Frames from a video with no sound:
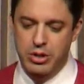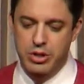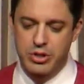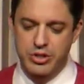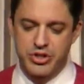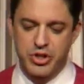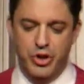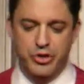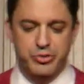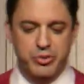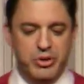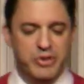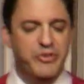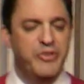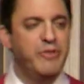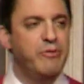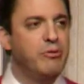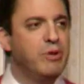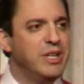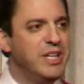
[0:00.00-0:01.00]
shows
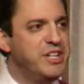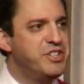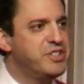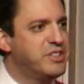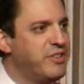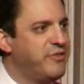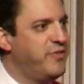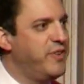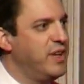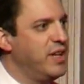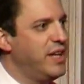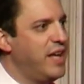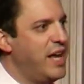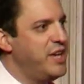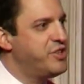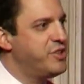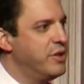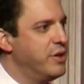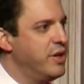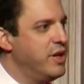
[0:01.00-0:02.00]
religious
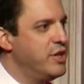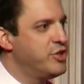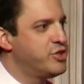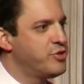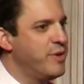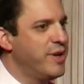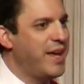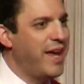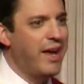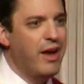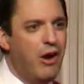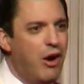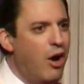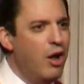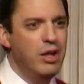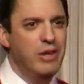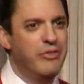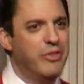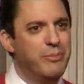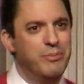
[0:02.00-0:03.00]
affiliation is shrinking.
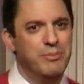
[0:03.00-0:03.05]
All of them.